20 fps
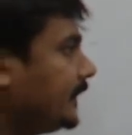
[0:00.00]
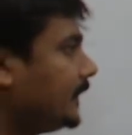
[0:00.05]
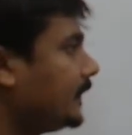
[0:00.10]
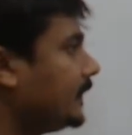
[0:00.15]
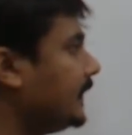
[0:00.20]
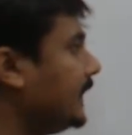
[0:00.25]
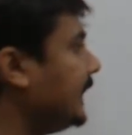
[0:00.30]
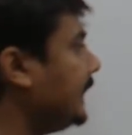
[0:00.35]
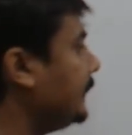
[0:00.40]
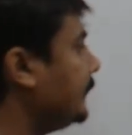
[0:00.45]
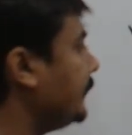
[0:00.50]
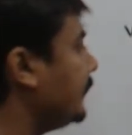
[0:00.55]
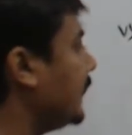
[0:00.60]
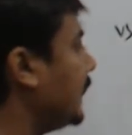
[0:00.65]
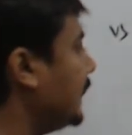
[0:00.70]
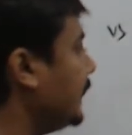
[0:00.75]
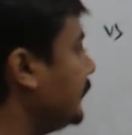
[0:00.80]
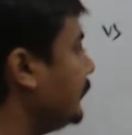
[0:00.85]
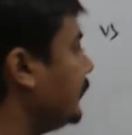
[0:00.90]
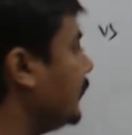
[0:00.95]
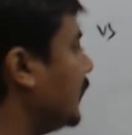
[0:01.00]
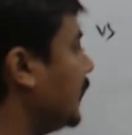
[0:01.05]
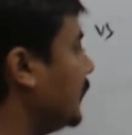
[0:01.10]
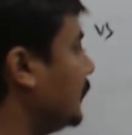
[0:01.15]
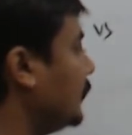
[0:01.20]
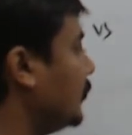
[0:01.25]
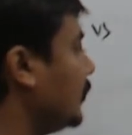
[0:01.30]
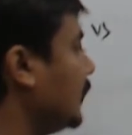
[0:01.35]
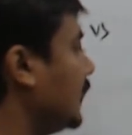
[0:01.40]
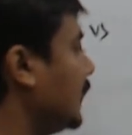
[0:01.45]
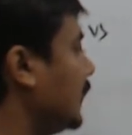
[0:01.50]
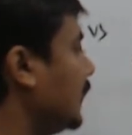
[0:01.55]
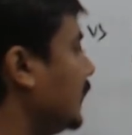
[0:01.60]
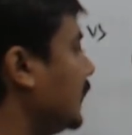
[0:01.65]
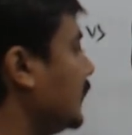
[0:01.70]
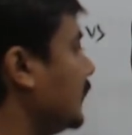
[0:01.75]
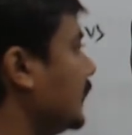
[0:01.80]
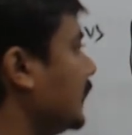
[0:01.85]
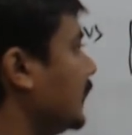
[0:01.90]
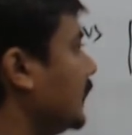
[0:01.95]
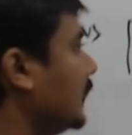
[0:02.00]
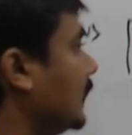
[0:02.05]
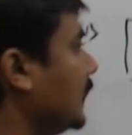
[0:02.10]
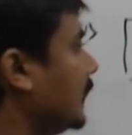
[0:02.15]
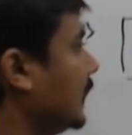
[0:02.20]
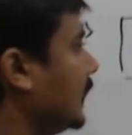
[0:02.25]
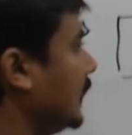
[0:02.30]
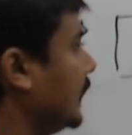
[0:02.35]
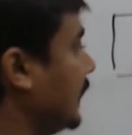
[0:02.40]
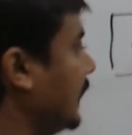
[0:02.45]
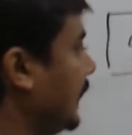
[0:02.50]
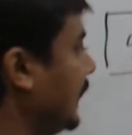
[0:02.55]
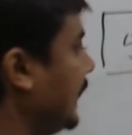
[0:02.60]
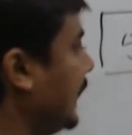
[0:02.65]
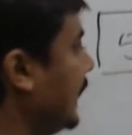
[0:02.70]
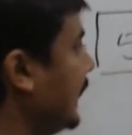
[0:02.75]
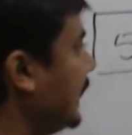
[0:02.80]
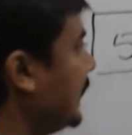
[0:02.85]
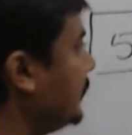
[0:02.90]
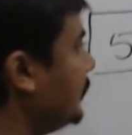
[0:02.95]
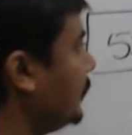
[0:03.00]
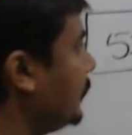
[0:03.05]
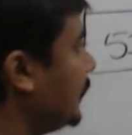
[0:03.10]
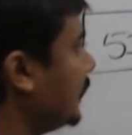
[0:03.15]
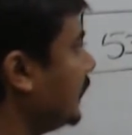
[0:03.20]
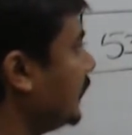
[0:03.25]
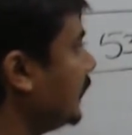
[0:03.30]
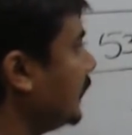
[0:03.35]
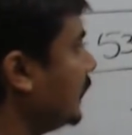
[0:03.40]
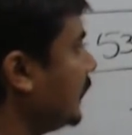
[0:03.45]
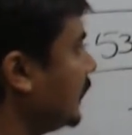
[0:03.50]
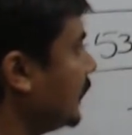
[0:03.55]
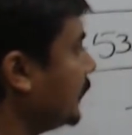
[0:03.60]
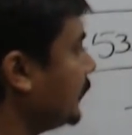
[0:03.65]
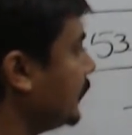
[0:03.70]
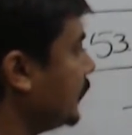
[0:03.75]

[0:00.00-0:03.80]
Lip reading: is T5 formula? A plus